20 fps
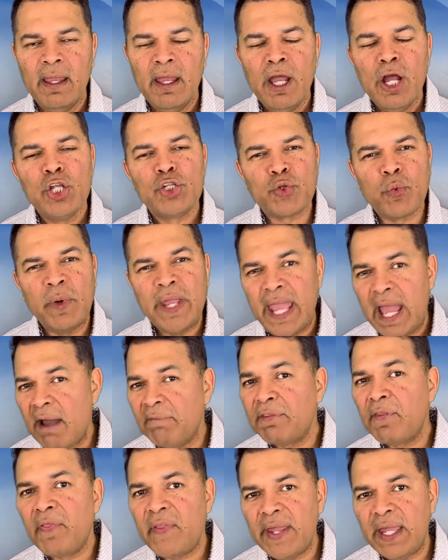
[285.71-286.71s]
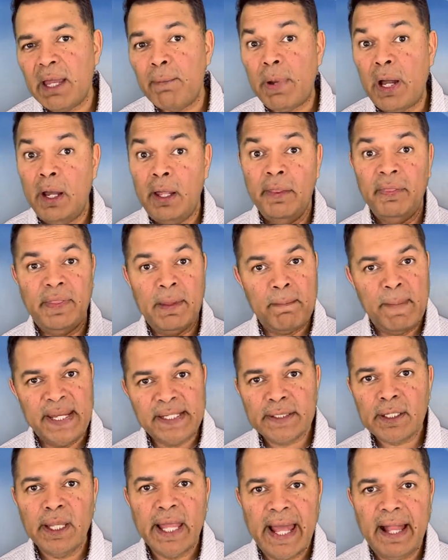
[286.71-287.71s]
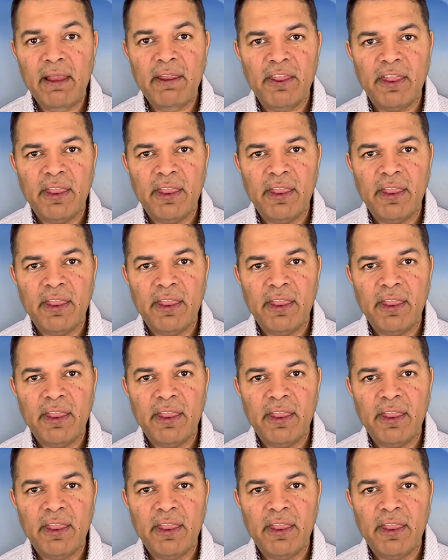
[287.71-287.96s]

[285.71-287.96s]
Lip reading: So we have to think about the mental health.